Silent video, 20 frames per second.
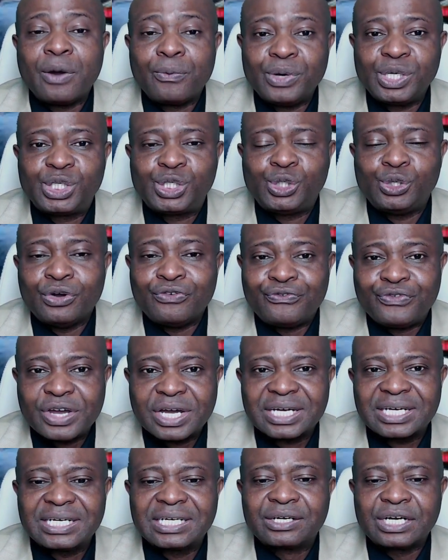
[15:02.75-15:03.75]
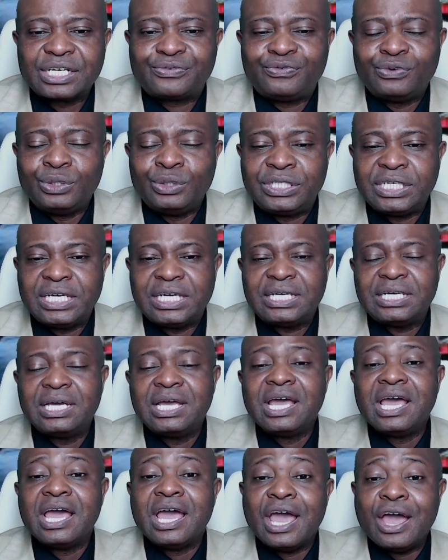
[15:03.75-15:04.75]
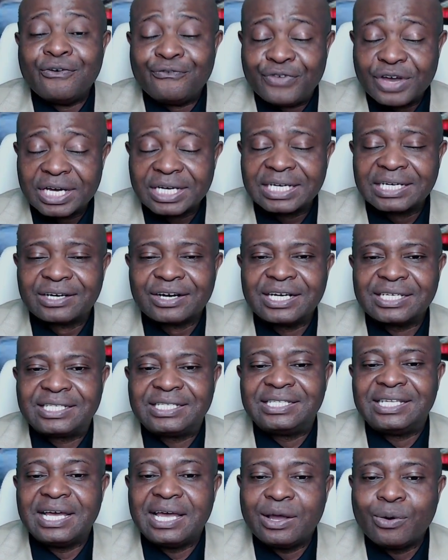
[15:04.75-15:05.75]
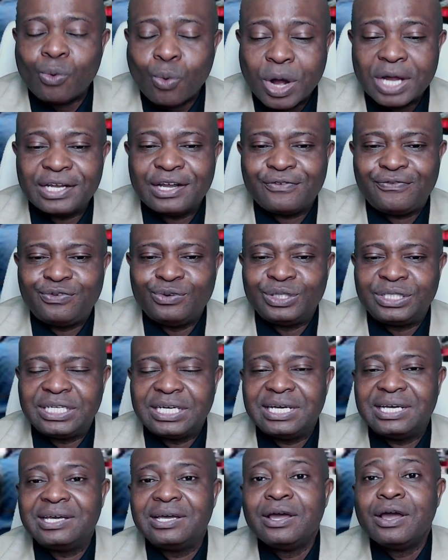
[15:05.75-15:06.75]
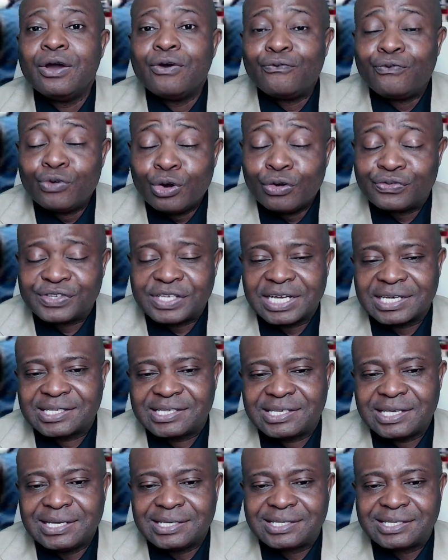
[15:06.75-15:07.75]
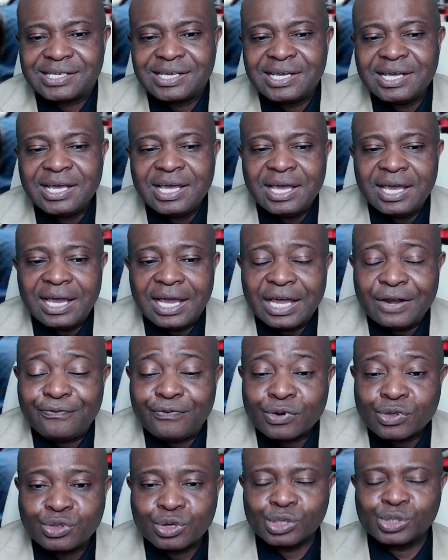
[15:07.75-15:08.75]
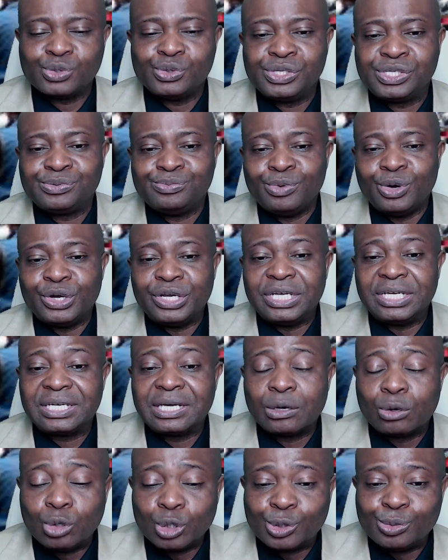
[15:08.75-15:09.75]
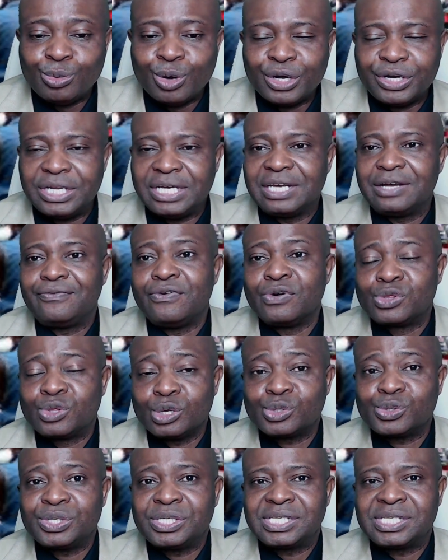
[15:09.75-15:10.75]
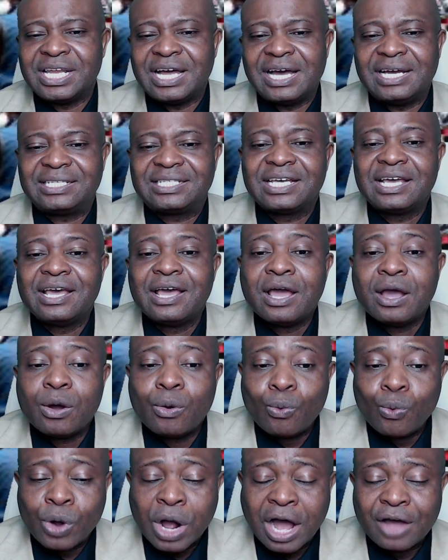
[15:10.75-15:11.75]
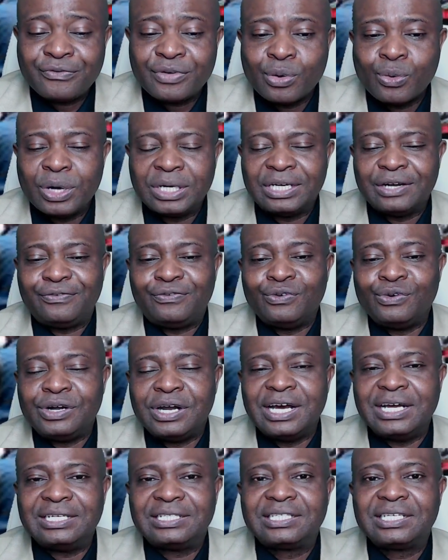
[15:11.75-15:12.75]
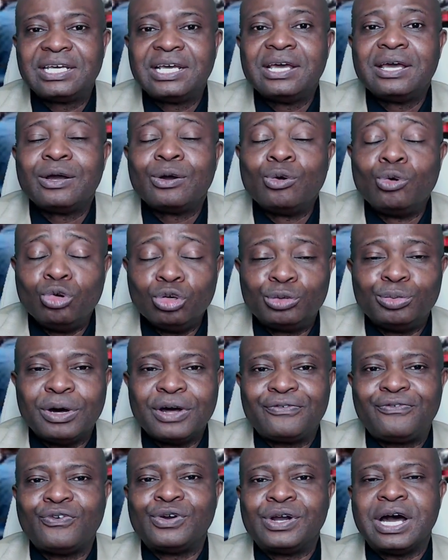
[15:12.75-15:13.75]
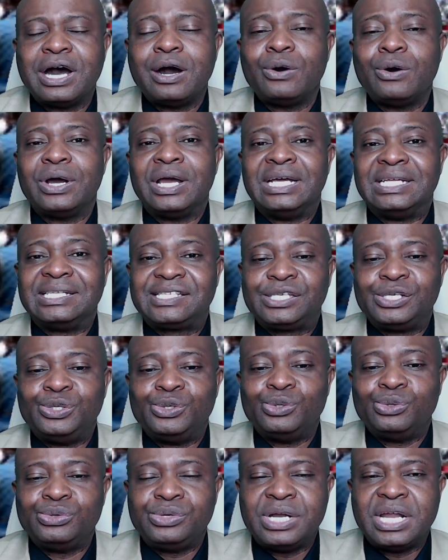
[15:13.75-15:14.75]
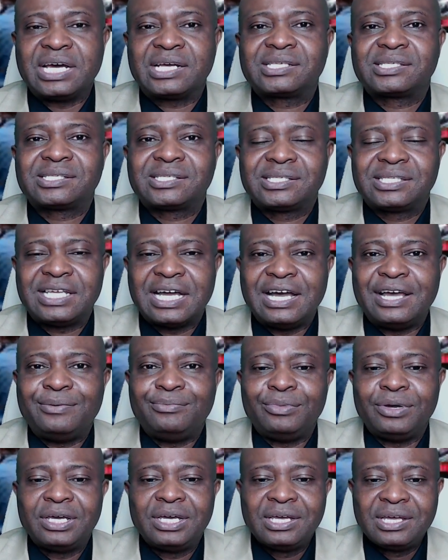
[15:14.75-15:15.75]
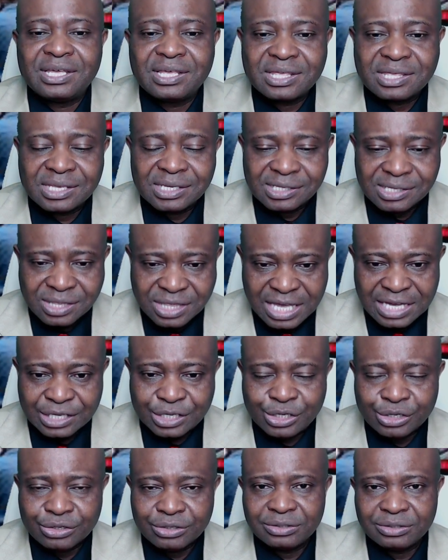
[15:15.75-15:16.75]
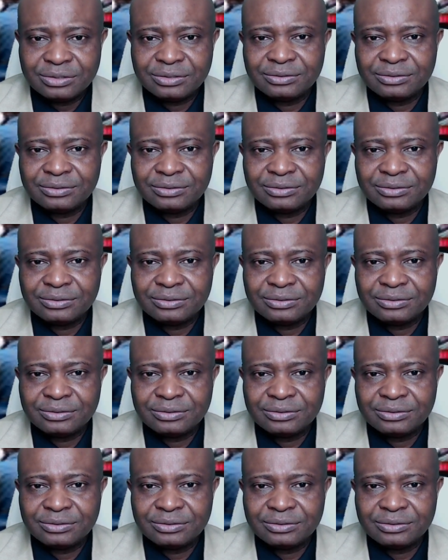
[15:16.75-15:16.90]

I wish you a very grateful day, a very great day, wonderful day, full of success. For those who is morning, good morning. For those who is night, have a wonderful night. Goodbye for now and see you next time. Thank you.